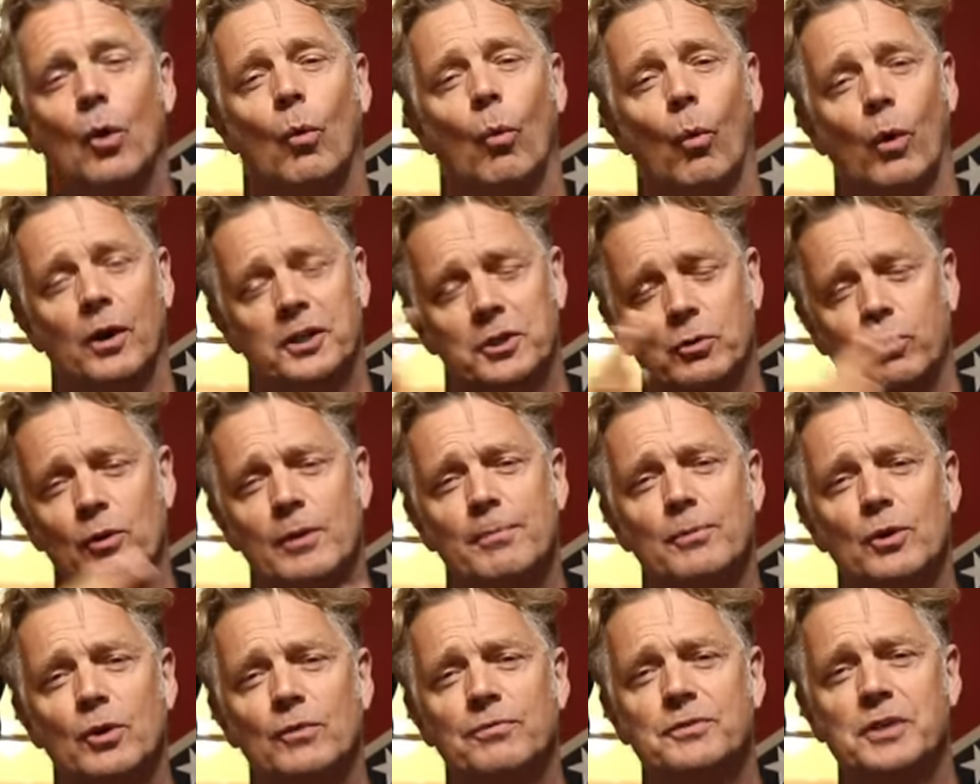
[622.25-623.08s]
Once we
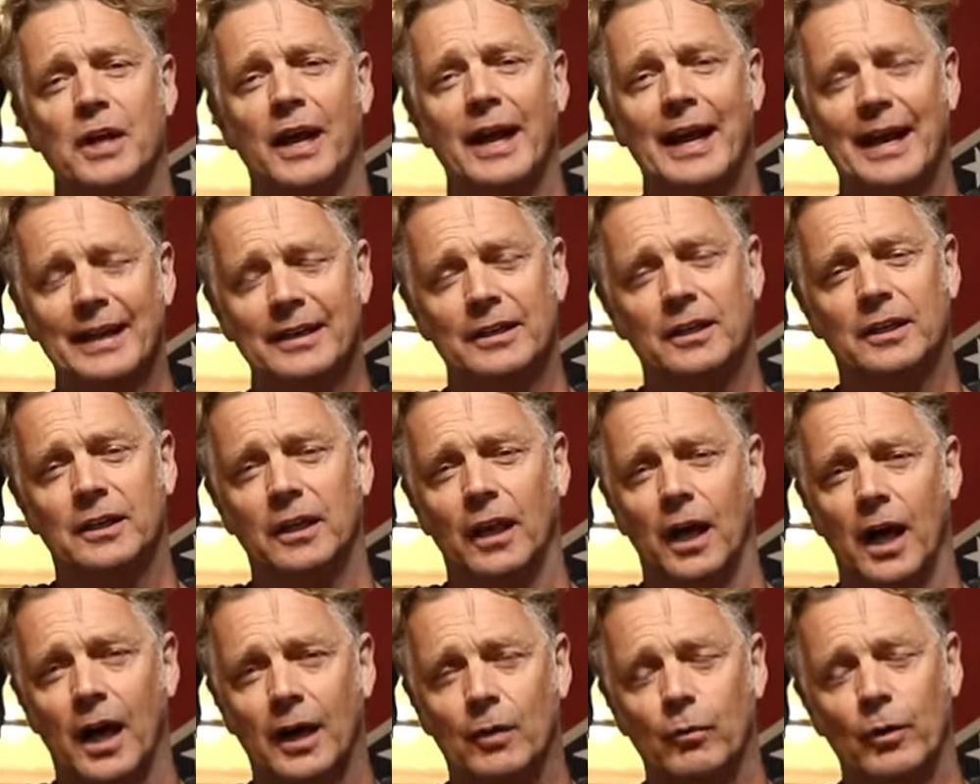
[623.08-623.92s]
moved to 8
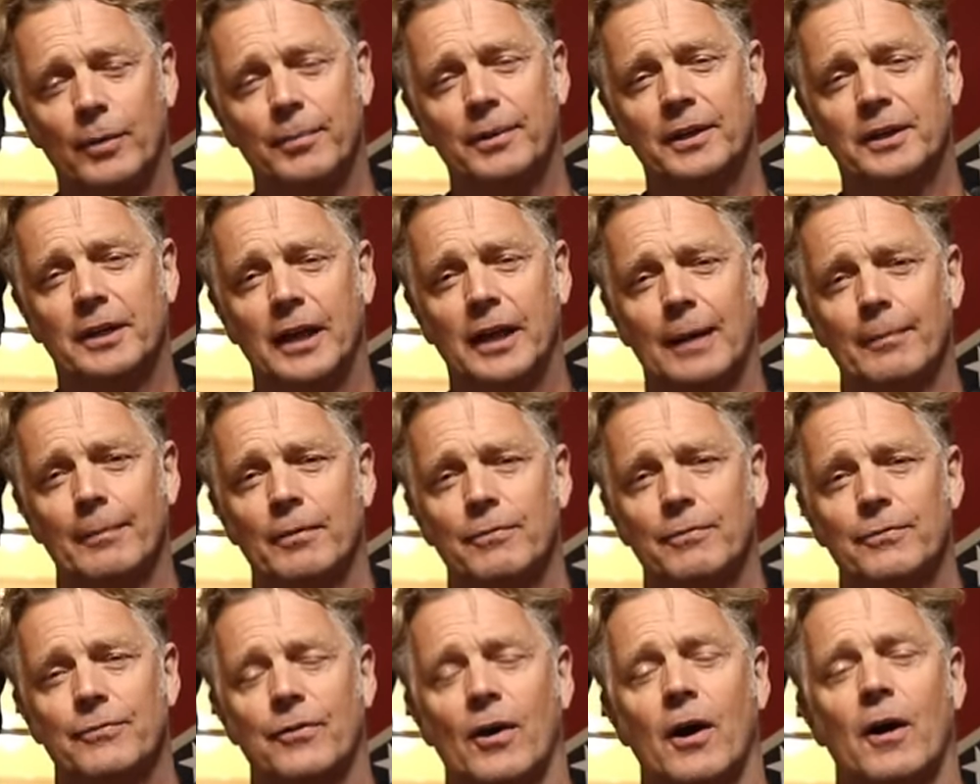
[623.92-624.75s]
o'clock, we became a
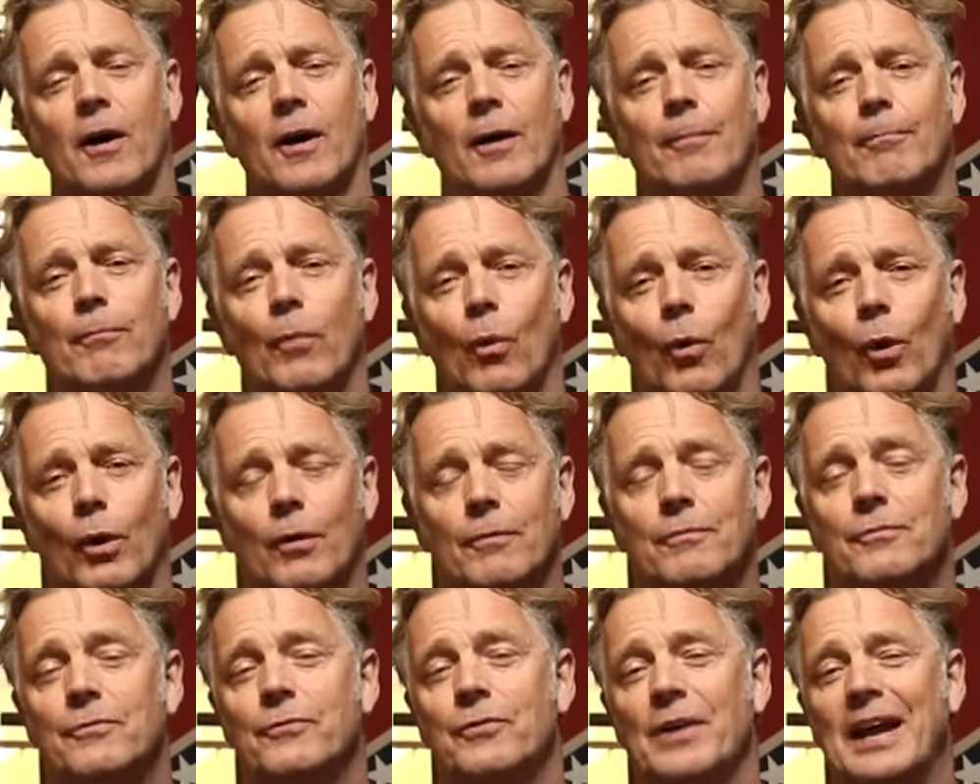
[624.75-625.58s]
far more
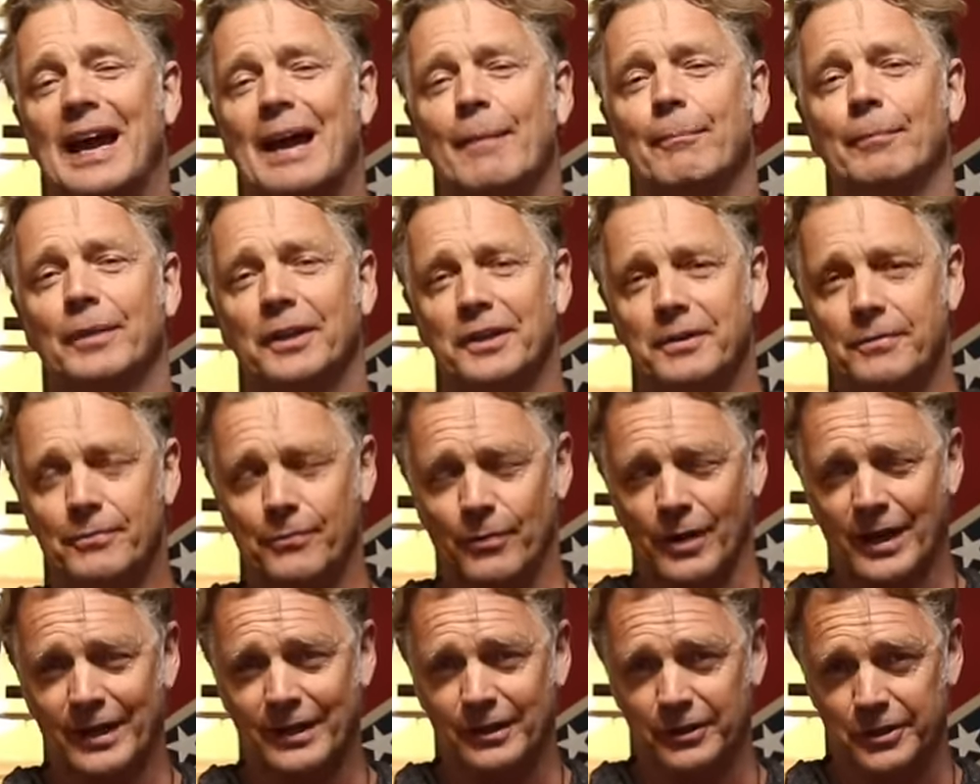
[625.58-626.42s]

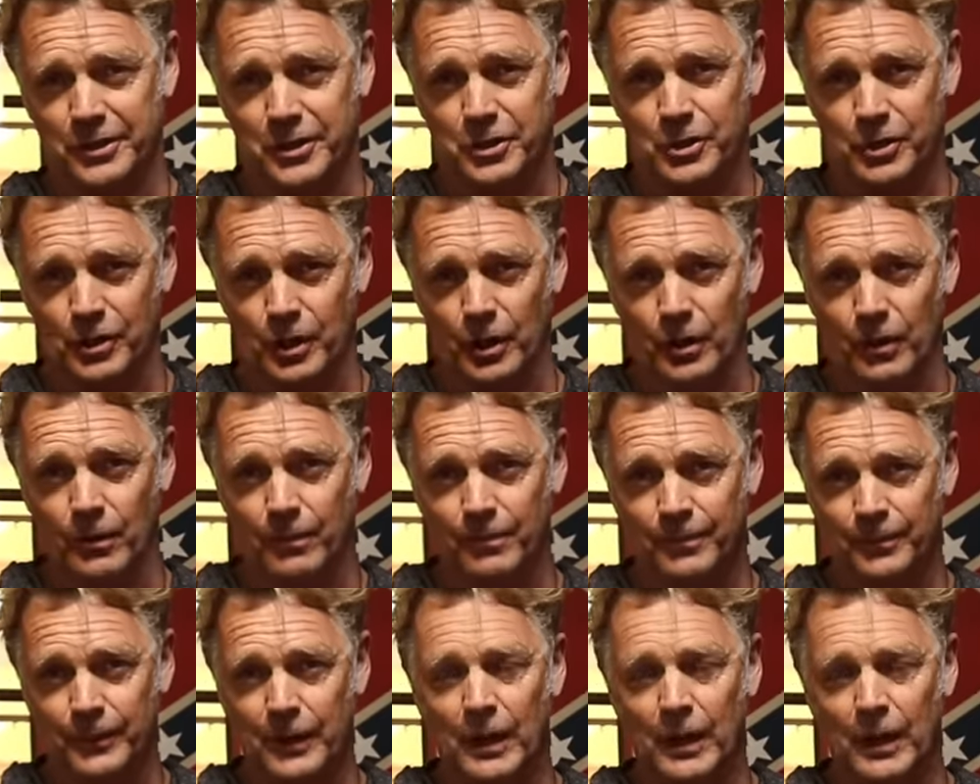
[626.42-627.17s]
family-friendly show.